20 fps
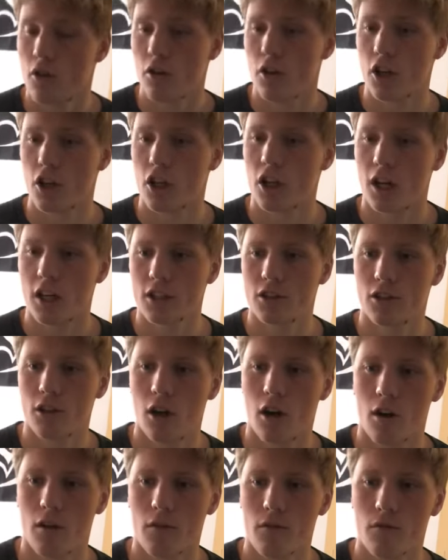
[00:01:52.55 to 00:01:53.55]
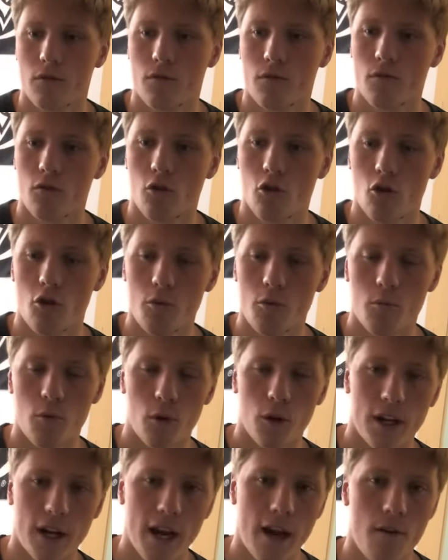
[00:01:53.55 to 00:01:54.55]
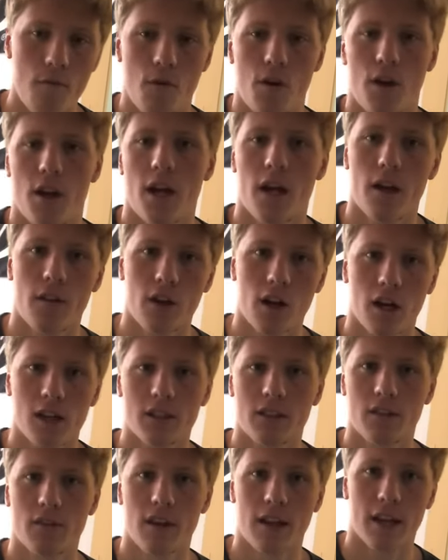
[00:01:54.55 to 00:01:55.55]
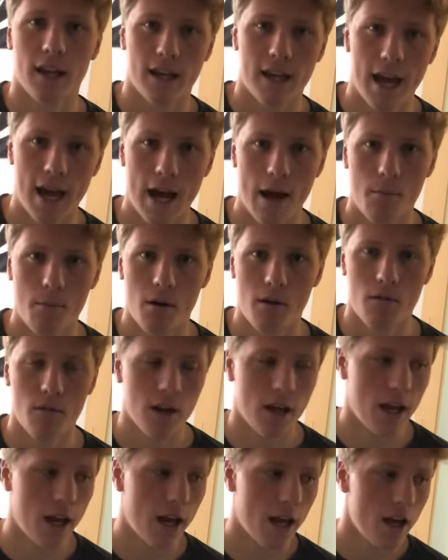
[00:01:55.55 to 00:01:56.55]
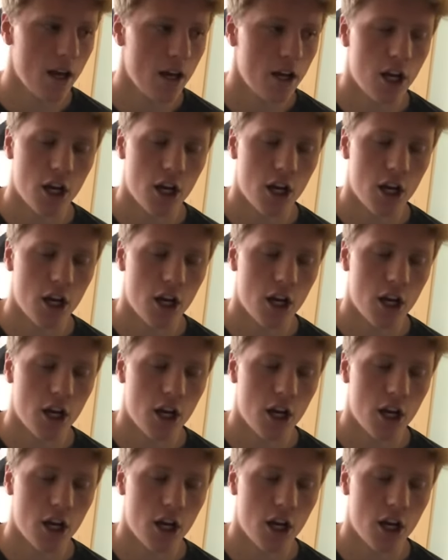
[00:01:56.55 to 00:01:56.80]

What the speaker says: the cost of Ubering every day, the cost of getting a cab every day,